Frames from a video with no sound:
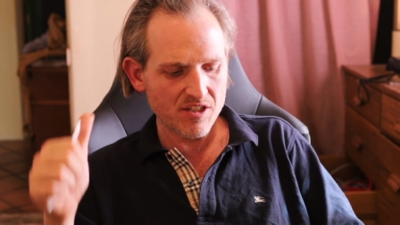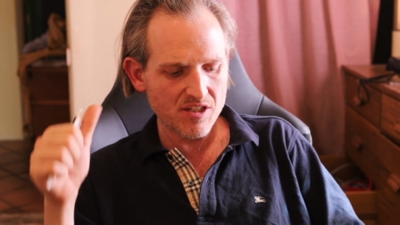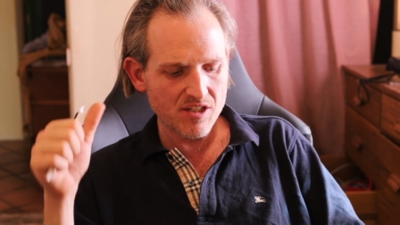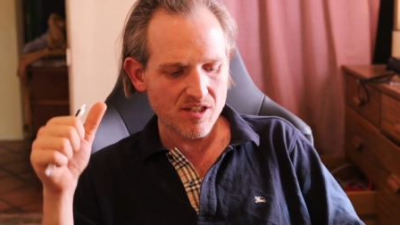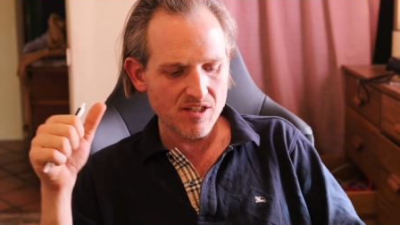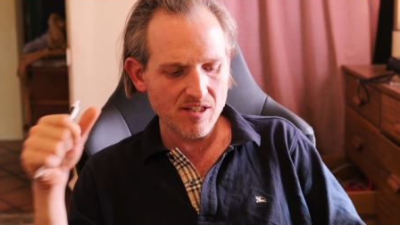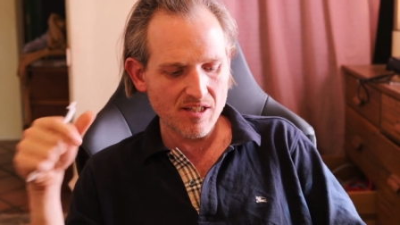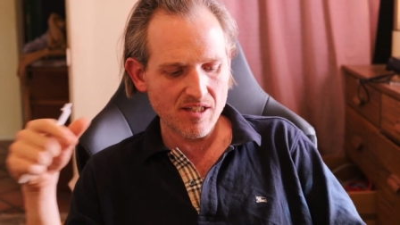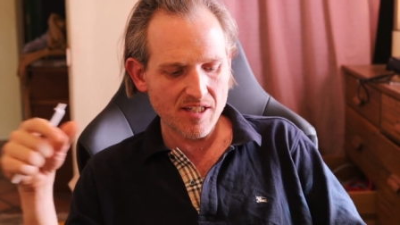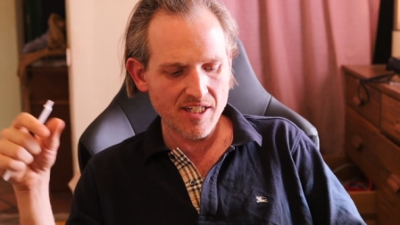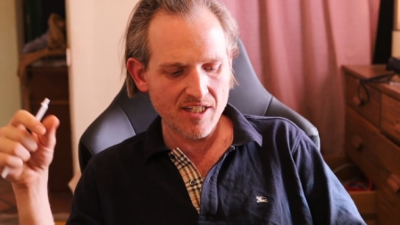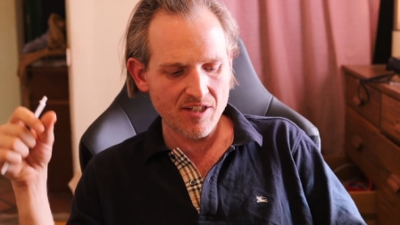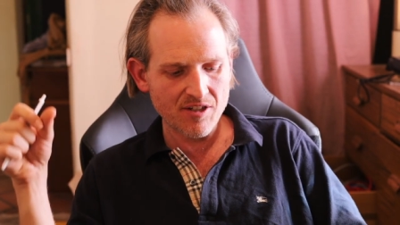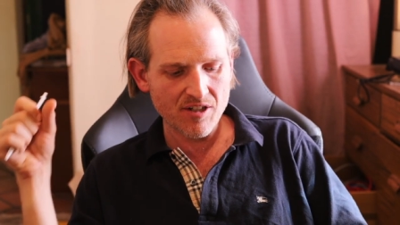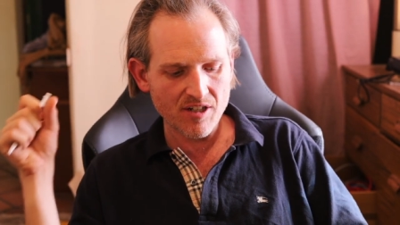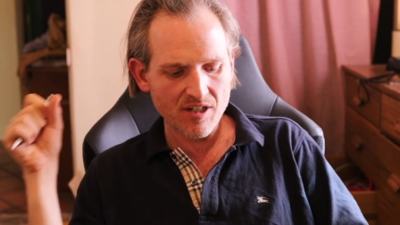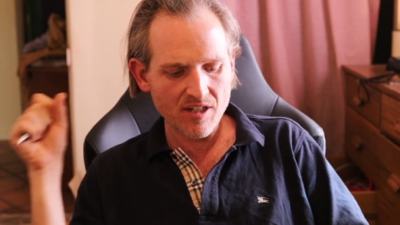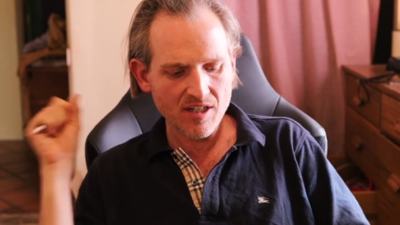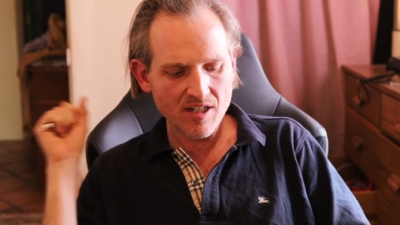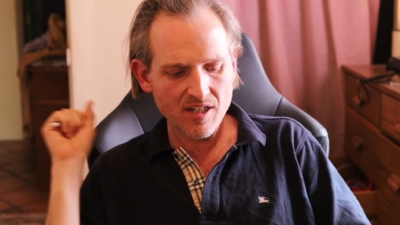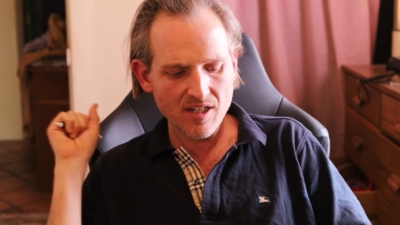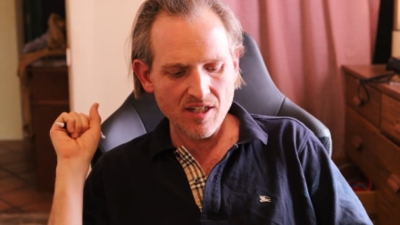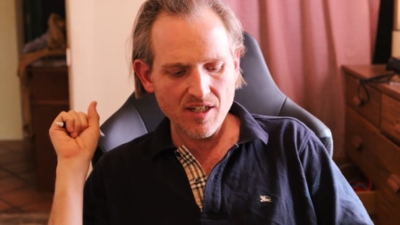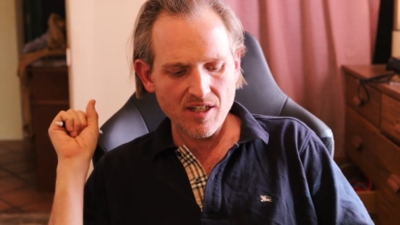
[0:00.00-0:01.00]
the
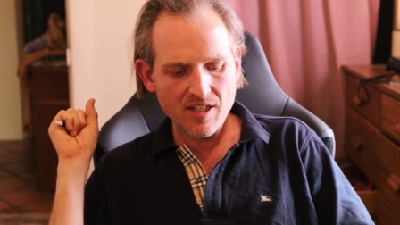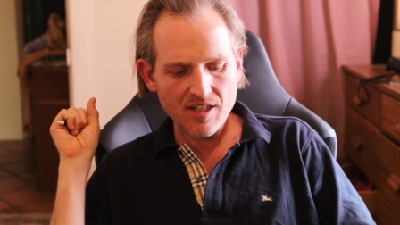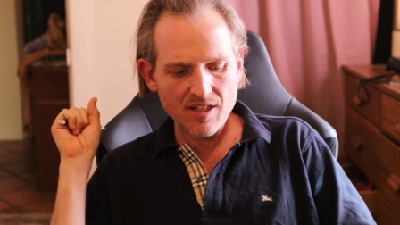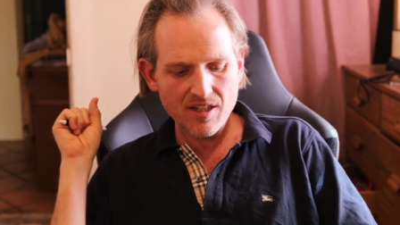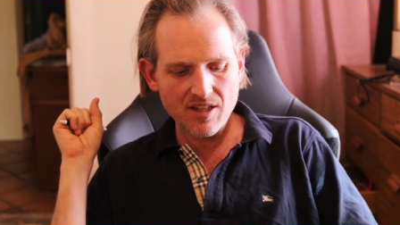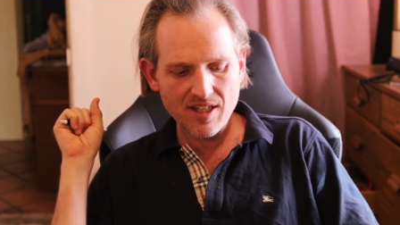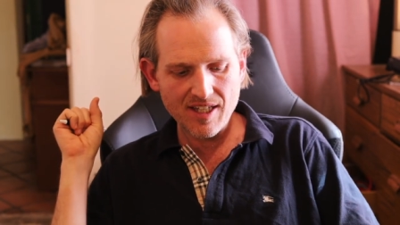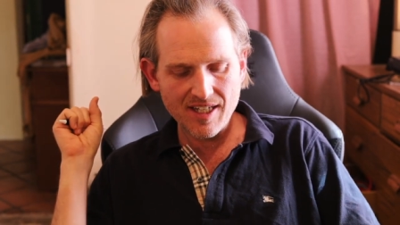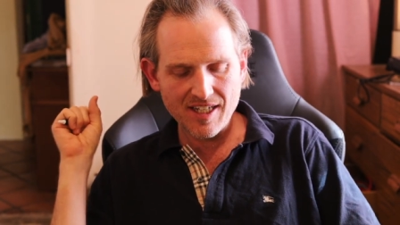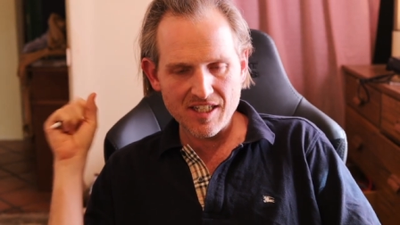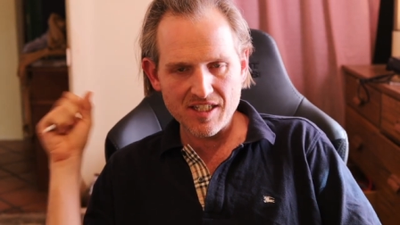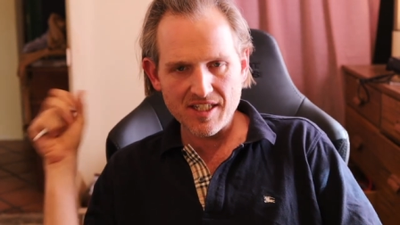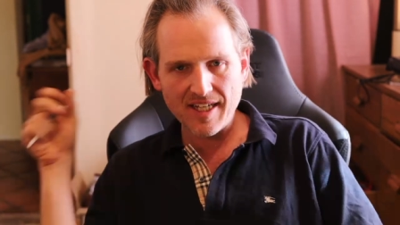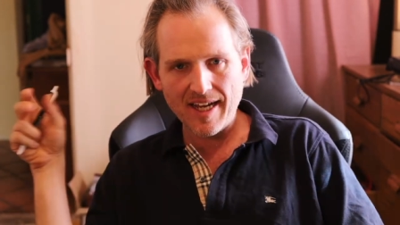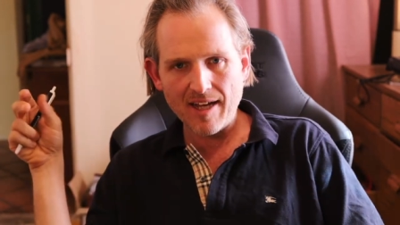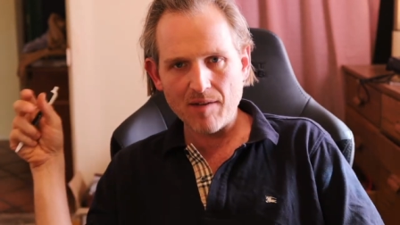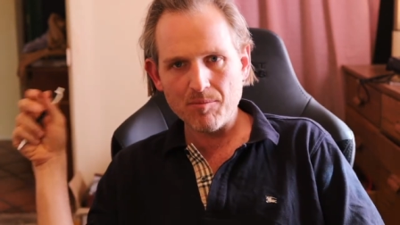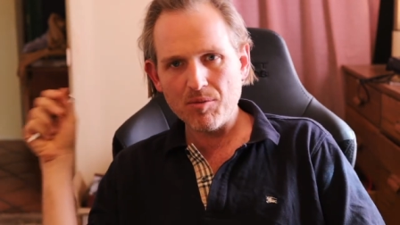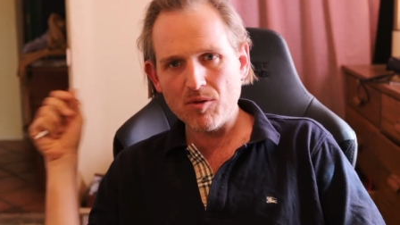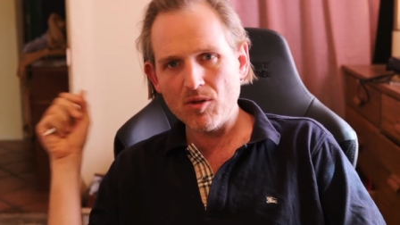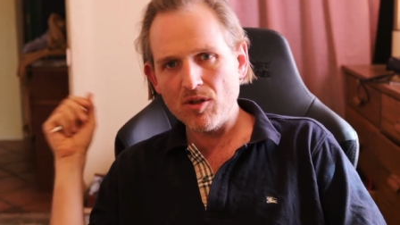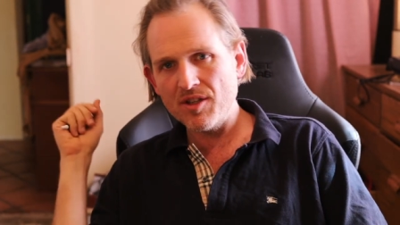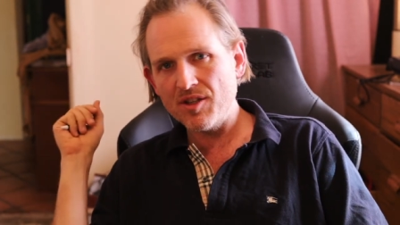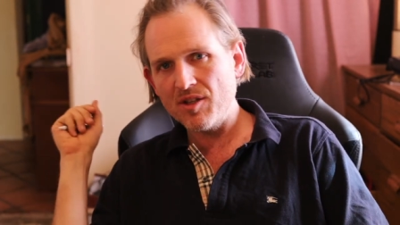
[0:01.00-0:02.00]
leader, the
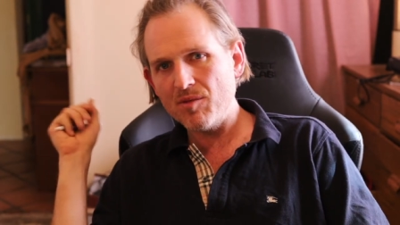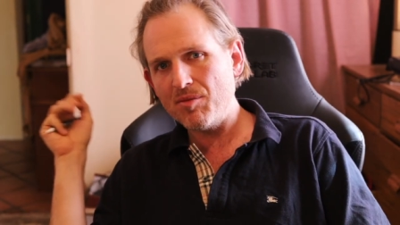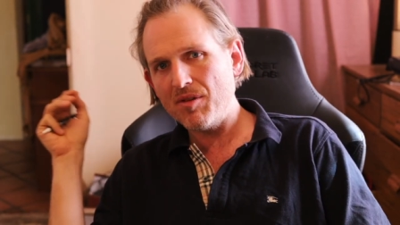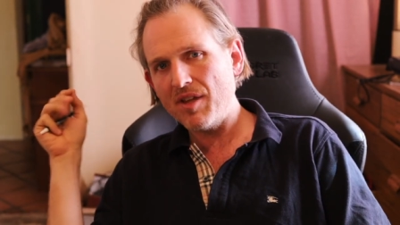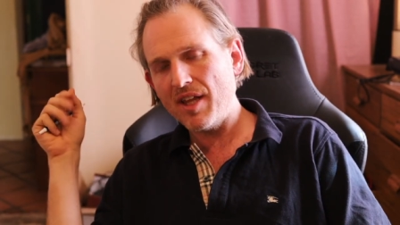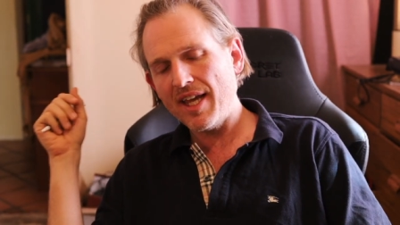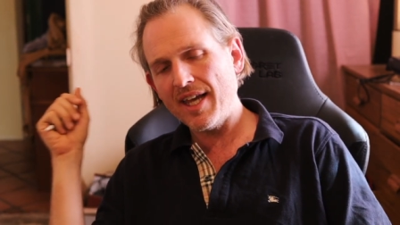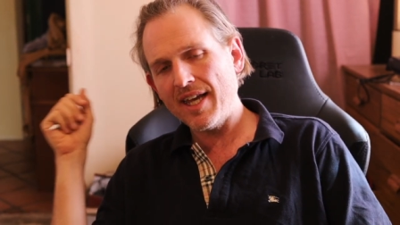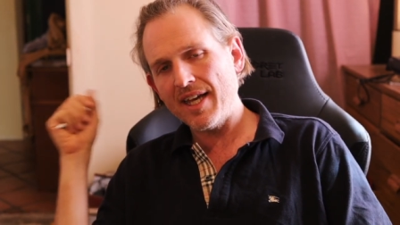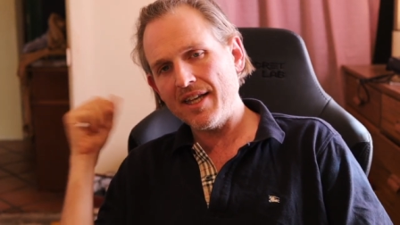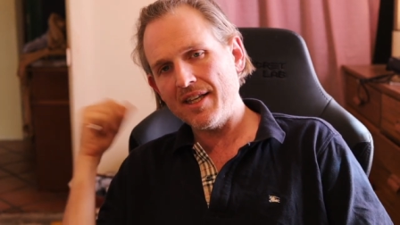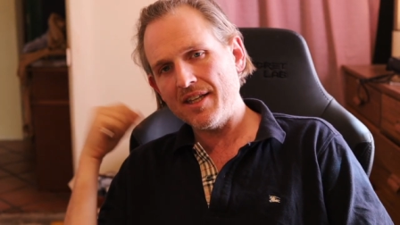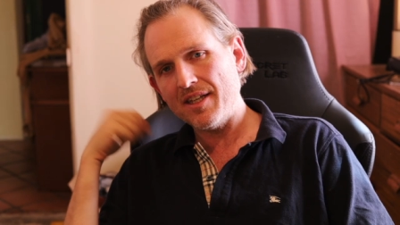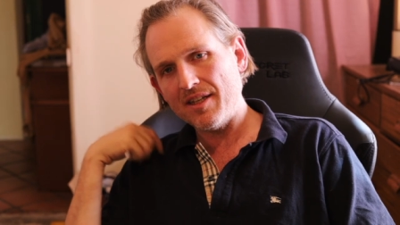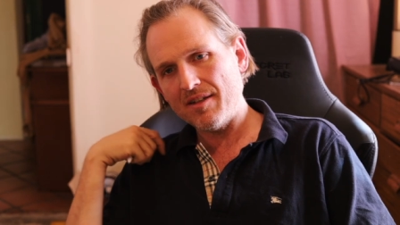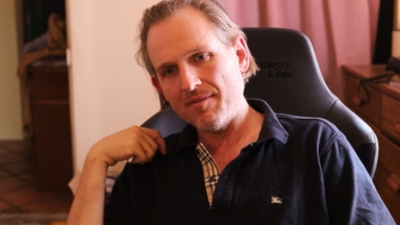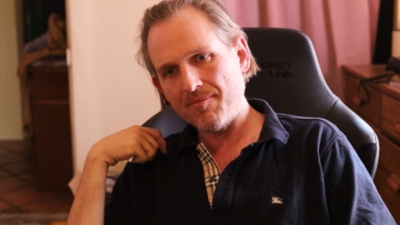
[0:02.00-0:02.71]
example, and the plan.